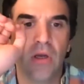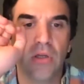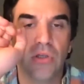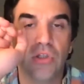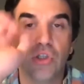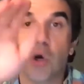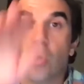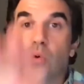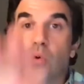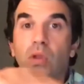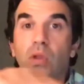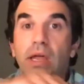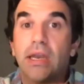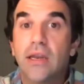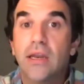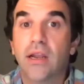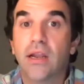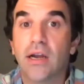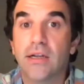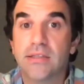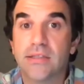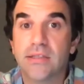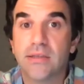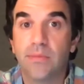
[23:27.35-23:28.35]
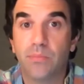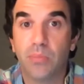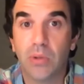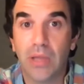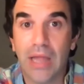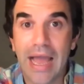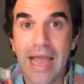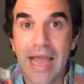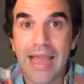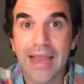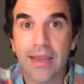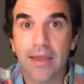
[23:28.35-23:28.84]
Don't let it cut to
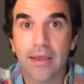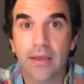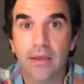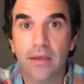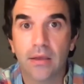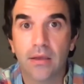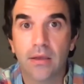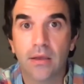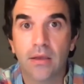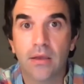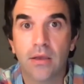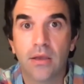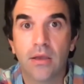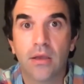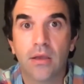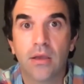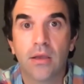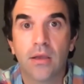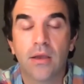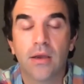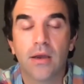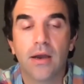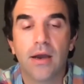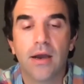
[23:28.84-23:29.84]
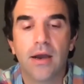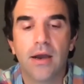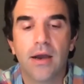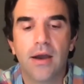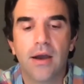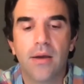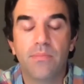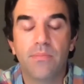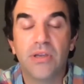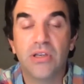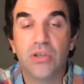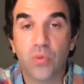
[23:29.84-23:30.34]
black
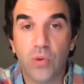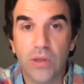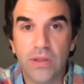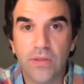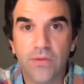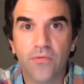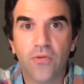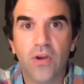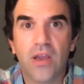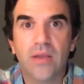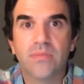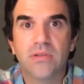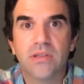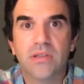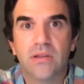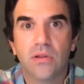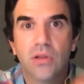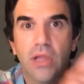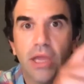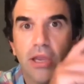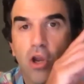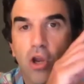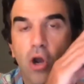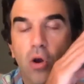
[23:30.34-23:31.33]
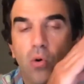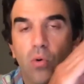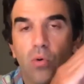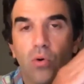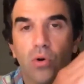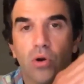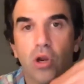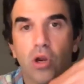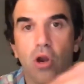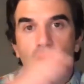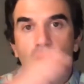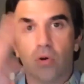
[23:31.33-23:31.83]
um, between the frames. Like go
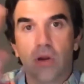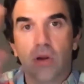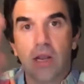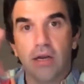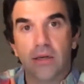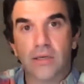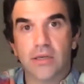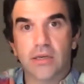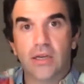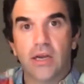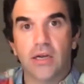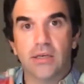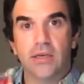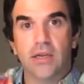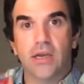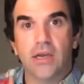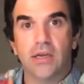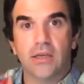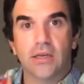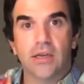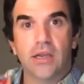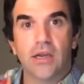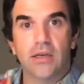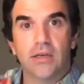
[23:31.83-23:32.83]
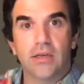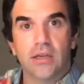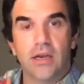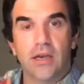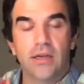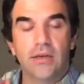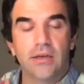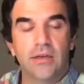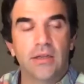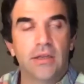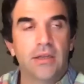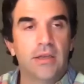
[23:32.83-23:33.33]
go cut cut cut cut cut.
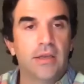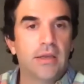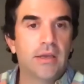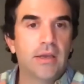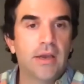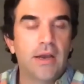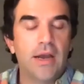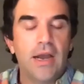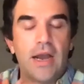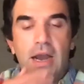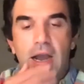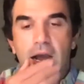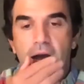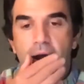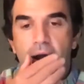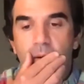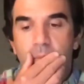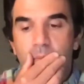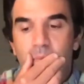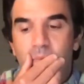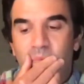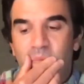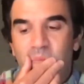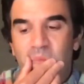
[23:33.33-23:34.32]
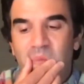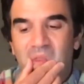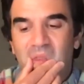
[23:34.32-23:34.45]
Um,